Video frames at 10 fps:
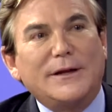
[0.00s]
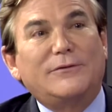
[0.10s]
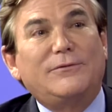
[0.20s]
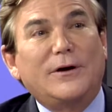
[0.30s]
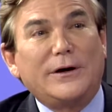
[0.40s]
It's
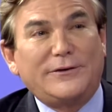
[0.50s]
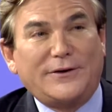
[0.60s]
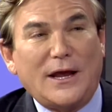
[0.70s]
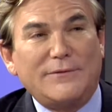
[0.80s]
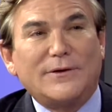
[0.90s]
very
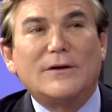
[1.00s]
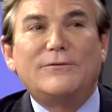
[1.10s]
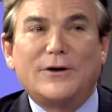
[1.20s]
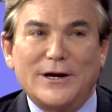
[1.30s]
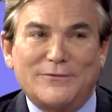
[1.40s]
safe and
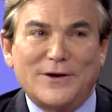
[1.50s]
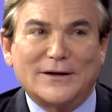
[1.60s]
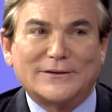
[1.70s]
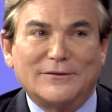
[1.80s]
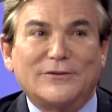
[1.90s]
very
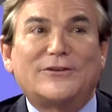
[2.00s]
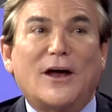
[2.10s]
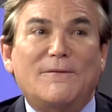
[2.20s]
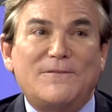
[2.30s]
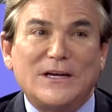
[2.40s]
effective.
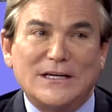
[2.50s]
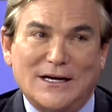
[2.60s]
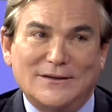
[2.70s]
Cellfina.